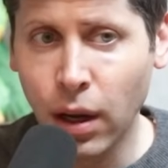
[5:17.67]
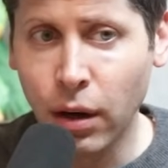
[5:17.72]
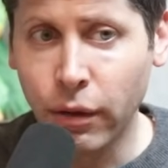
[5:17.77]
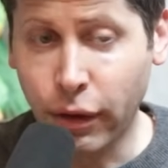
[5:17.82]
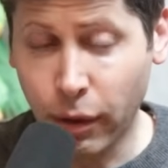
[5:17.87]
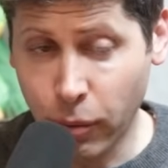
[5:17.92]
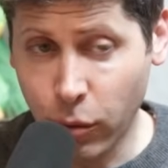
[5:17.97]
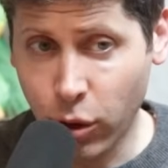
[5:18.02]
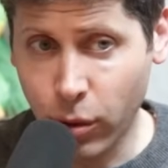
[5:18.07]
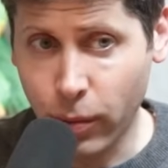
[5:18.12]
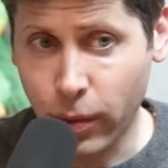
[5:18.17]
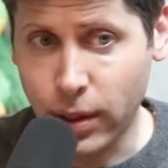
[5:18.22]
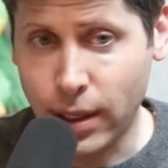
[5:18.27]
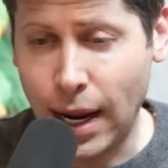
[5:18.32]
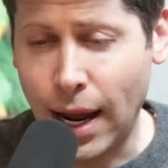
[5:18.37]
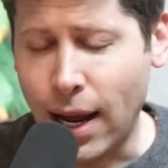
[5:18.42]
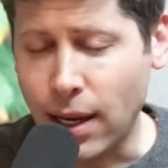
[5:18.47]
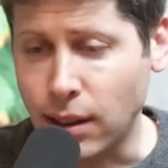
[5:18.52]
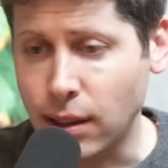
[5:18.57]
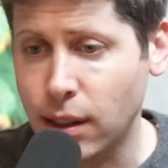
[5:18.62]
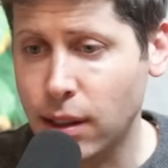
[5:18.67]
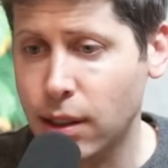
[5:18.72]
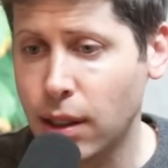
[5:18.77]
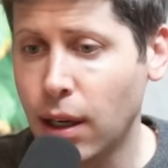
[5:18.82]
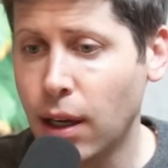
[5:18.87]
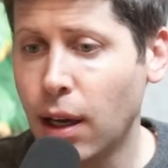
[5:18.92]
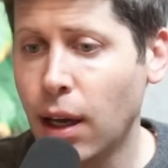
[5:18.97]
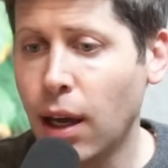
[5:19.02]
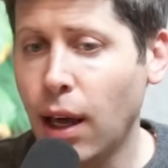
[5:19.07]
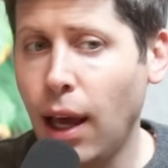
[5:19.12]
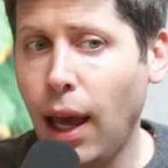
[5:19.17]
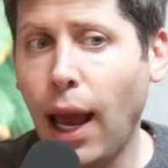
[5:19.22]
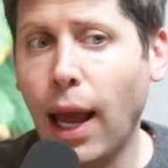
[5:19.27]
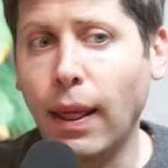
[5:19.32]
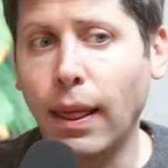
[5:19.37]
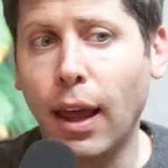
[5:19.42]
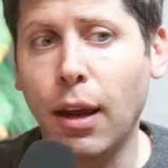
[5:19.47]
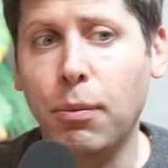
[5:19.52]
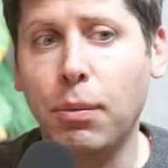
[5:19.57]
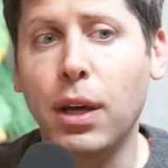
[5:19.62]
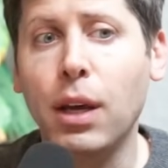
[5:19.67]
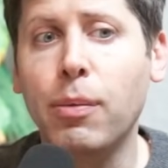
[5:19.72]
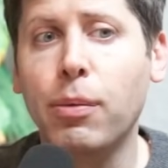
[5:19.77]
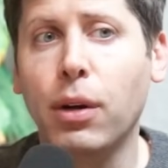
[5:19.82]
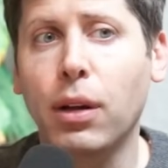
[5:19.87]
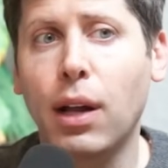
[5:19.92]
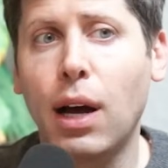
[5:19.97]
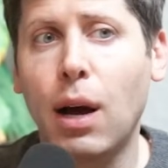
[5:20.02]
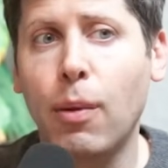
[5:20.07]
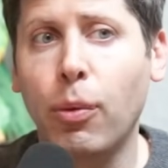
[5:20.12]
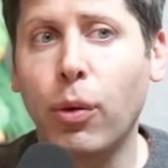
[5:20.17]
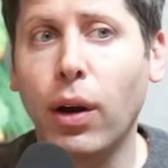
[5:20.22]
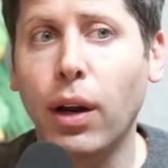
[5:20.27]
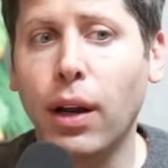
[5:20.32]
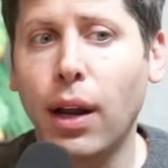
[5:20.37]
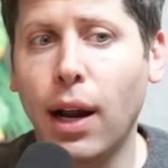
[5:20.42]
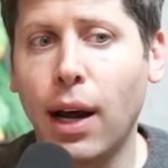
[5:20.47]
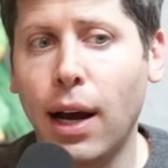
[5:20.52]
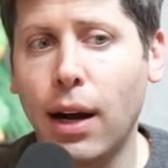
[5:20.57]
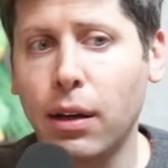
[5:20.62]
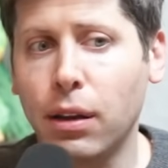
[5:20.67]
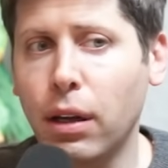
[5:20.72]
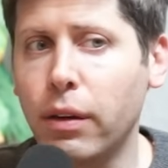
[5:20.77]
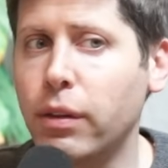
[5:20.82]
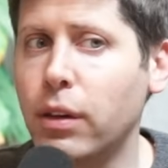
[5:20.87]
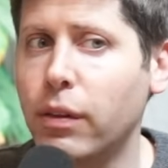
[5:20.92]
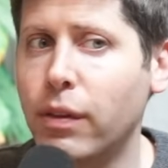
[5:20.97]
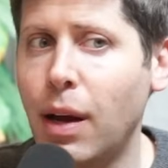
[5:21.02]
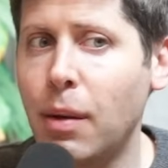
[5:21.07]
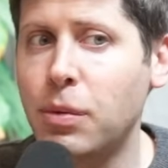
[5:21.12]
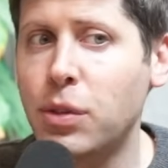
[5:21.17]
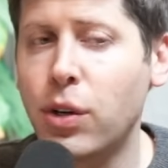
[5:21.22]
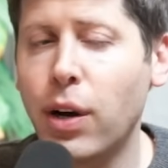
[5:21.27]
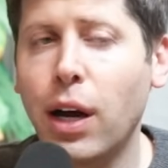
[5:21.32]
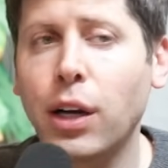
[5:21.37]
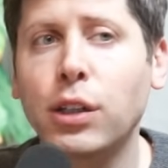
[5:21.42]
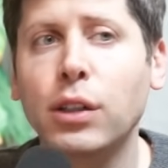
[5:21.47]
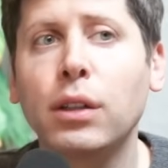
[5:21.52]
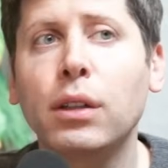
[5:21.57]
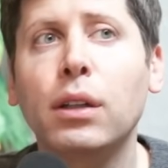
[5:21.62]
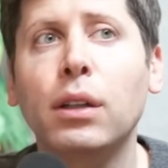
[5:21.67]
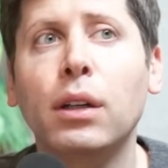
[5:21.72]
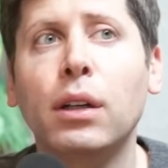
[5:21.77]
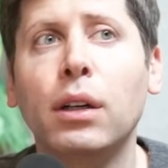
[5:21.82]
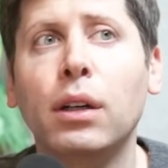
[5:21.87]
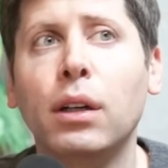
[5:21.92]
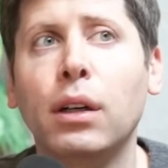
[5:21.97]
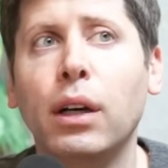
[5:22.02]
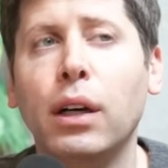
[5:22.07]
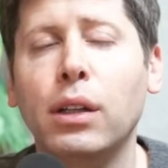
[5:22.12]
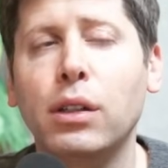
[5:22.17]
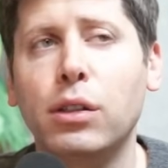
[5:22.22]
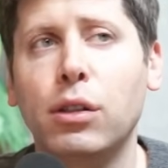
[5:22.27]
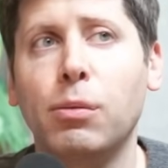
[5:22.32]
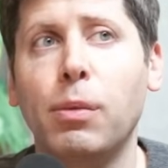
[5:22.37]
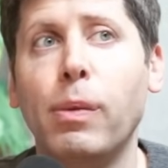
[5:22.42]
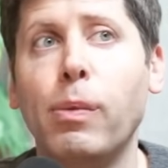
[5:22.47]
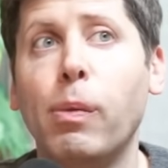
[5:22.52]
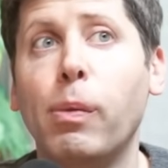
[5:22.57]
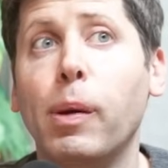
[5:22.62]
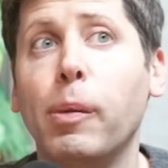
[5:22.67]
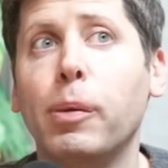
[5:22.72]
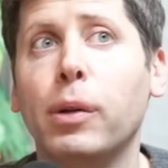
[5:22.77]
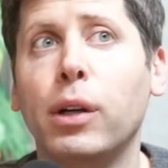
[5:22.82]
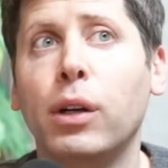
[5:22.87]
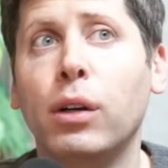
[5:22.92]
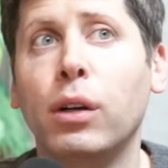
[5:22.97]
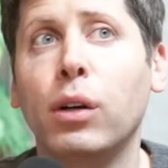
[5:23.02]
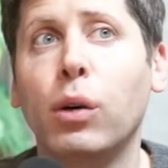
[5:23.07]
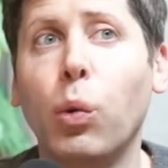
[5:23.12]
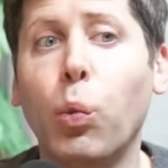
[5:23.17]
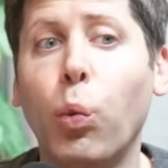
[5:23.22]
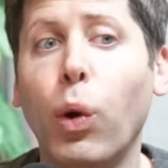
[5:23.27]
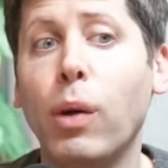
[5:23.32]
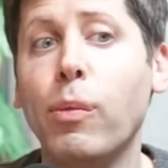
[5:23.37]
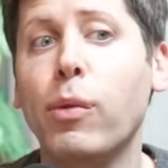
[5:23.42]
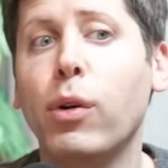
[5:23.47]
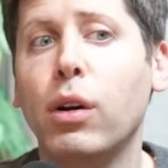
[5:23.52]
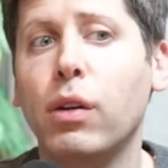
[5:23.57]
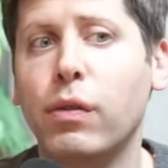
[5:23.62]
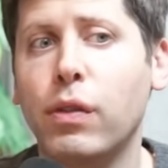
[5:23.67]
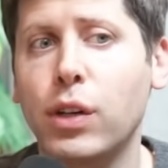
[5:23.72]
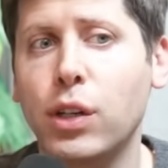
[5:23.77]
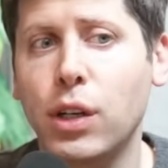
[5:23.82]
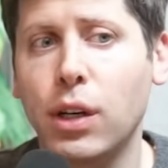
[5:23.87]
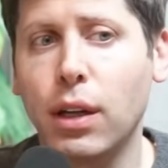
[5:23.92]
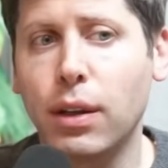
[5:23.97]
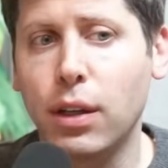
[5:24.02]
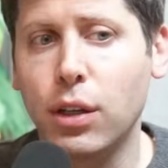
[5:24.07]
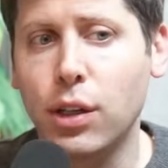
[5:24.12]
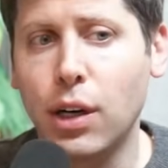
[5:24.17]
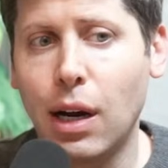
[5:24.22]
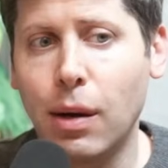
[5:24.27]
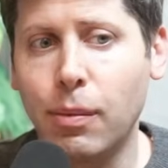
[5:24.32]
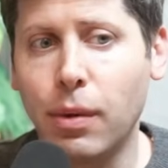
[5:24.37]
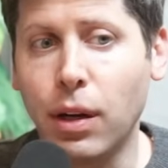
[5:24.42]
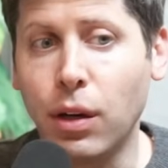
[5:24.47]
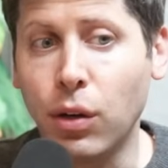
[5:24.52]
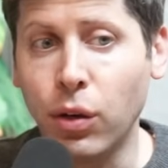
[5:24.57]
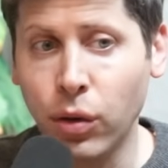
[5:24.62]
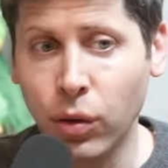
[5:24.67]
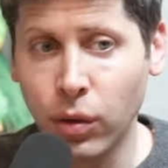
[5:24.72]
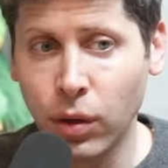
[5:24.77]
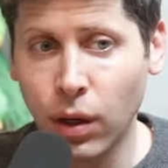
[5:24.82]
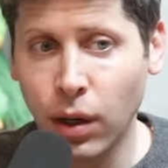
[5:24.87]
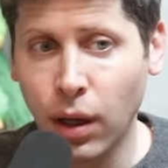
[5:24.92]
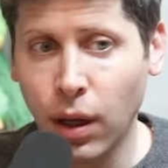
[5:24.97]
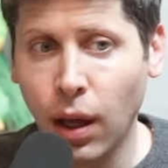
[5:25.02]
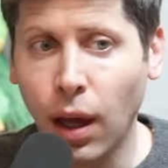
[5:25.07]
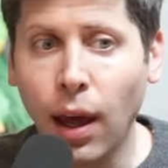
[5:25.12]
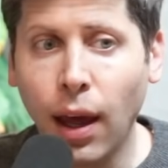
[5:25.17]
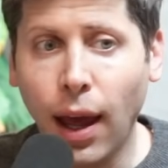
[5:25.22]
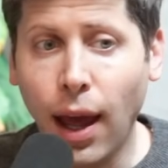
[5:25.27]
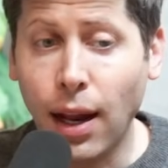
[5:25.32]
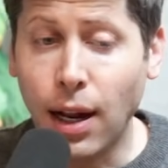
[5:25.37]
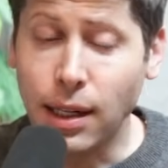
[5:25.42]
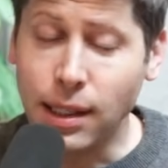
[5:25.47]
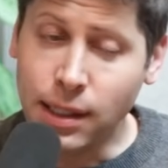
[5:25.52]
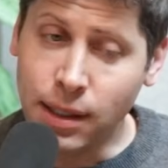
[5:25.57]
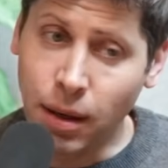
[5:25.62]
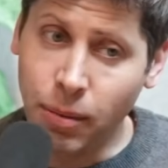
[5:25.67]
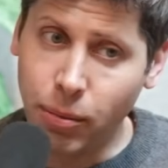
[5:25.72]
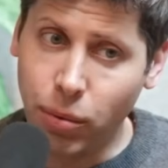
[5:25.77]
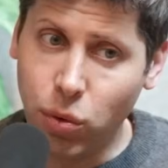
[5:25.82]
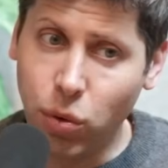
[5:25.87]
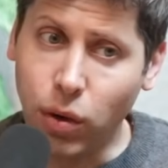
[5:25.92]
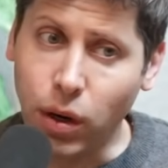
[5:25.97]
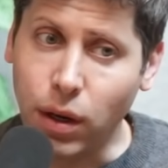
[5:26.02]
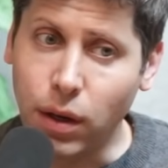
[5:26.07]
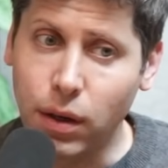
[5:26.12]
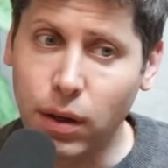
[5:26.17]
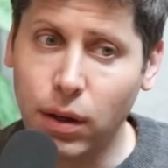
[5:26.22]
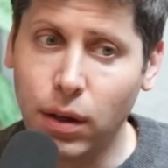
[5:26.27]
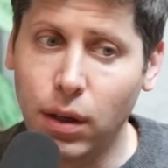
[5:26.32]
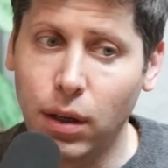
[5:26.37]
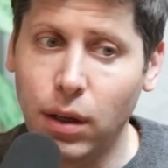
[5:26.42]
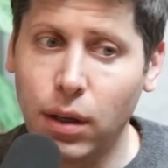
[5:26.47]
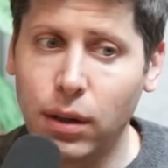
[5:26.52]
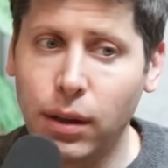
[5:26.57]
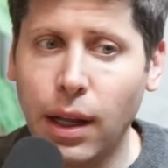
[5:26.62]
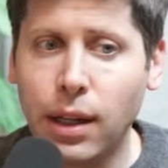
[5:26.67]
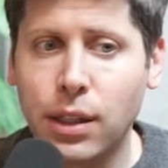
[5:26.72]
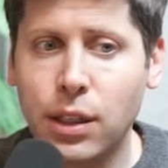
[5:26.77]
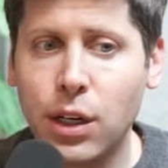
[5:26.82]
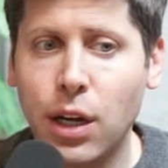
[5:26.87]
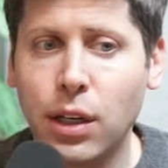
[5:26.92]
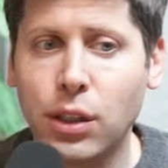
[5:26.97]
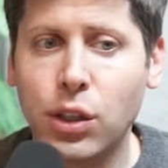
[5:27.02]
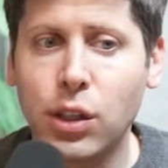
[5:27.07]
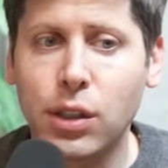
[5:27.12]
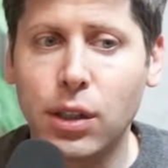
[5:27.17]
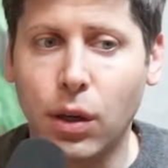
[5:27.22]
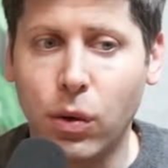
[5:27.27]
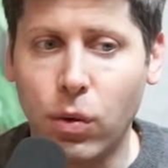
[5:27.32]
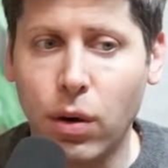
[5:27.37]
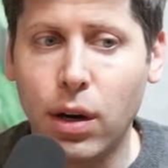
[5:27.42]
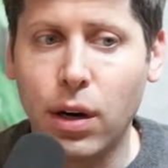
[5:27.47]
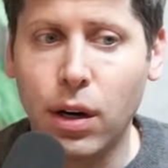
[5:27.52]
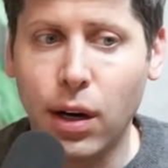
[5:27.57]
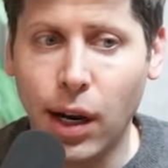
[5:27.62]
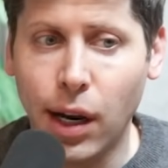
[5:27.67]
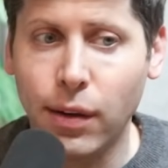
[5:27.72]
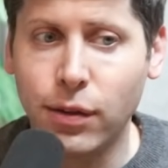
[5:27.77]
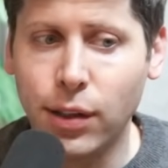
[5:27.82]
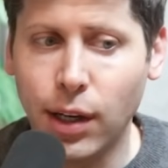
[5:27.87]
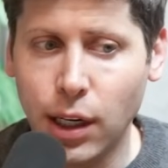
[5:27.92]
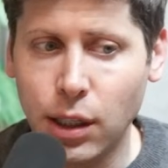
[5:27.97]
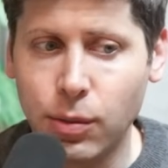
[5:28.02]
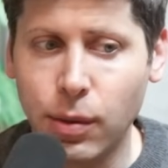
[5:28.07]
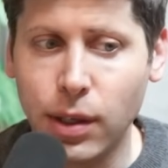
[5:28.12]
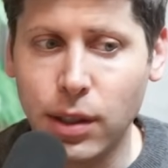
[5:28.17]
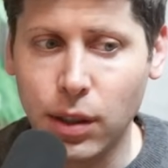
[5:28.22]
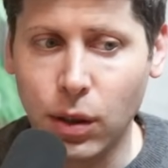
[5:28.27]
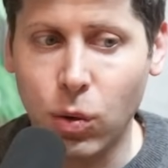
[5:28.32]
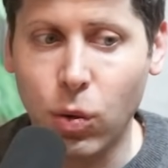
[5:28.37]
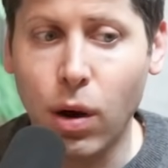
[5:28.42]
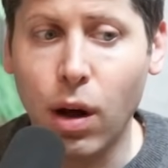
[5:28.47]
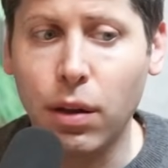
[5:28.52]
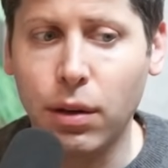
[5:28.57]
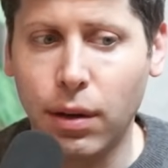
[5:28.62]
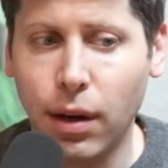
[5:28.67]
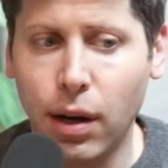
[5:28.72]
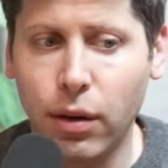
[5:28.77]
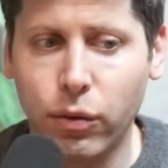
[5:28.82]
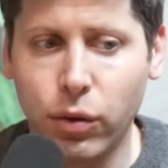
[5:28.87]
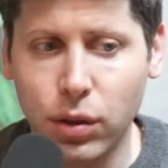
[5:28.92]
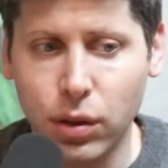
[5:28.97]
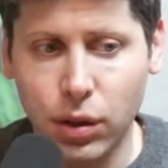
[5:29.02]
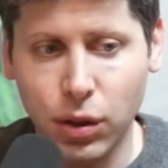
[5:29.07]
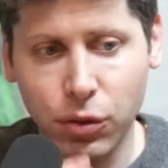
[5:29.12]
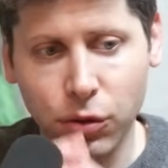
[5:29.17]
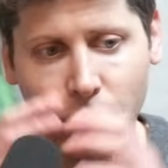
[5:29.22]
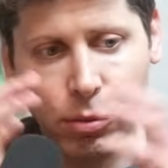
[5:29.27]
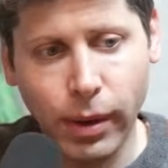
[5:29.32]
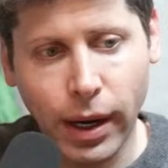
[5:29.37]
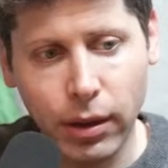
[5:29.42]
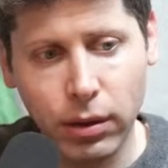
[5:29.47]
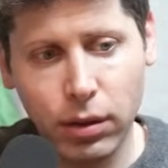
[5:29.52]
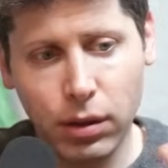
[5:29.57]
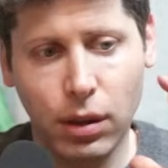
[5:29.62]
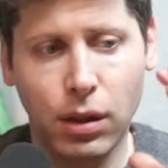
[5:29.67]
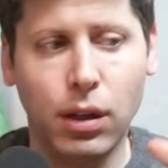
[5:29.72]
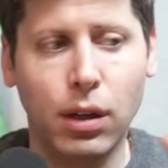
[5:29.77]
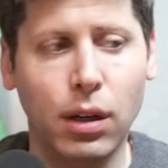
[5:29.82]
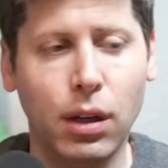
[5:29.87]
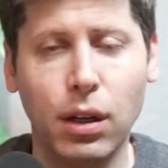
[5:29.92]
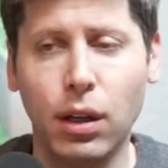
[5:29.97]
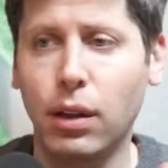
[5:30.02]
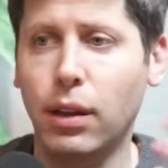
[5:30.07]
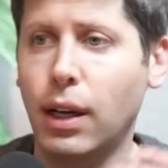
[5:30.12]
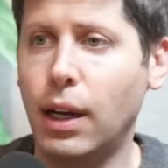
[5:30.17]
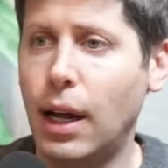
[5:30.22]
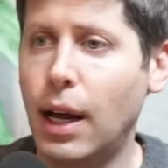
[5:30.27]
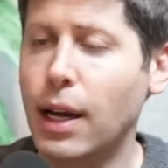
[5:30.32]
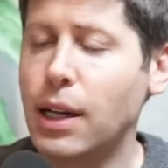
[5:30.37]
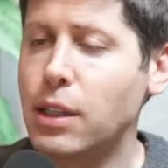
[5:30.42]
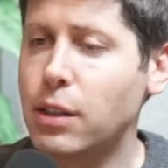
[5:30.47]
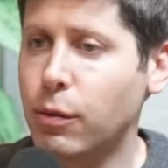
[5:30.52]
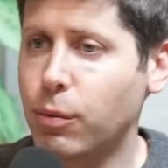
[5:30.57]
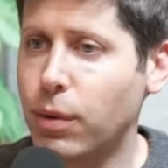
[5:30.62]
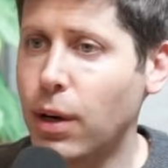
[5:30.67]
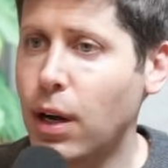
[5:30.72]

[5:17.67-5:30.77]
for more and more tasks, and let people operate at a higher level of abstraction. So maybe people are way more efficient at the job they do. And at some point, that's not just a quantitative change, but it's a qualitative one too, about the kinds of